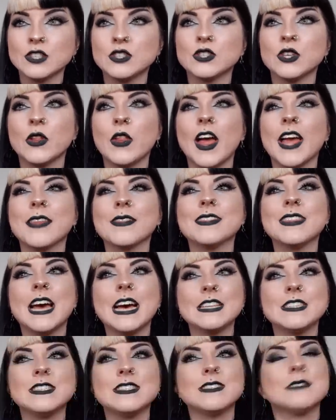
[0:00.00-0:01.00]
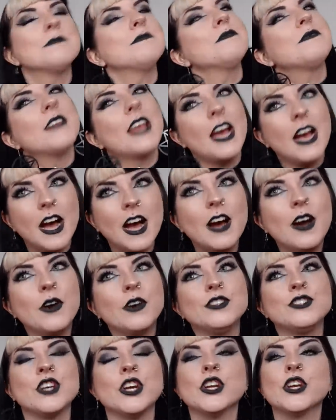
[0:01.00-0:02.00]
So like that's,
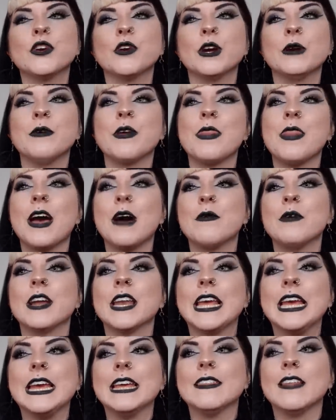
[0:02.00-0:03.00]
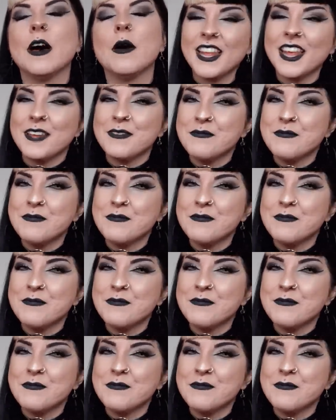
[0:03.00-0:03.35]
don't agree with that one either.